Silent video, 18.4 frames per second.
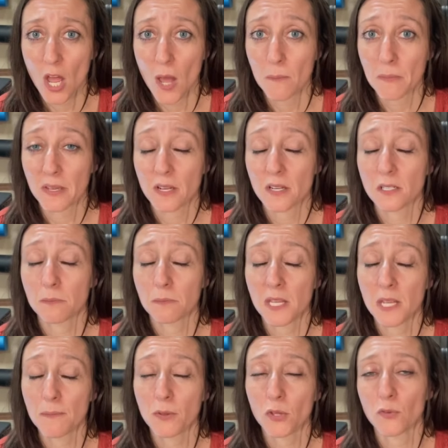because
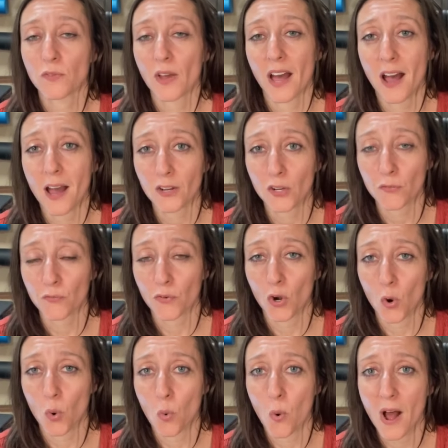people who've had it
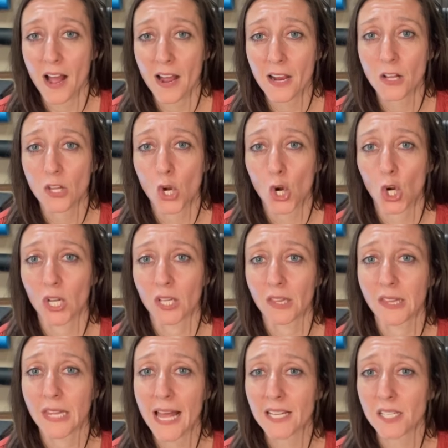for a while are
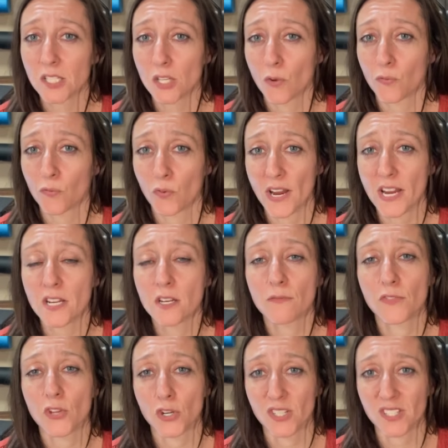less afraid
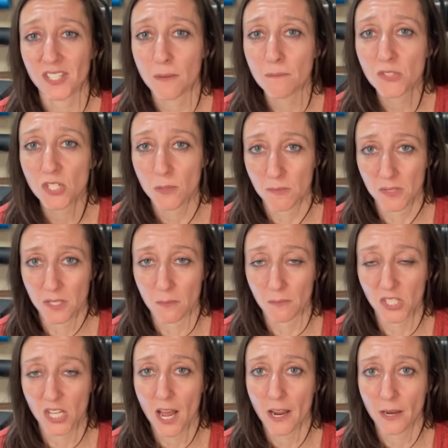of their symptoms
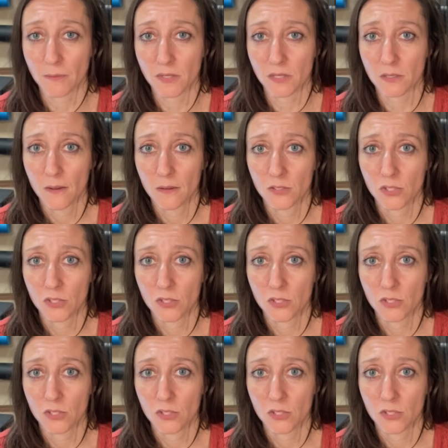sometimes.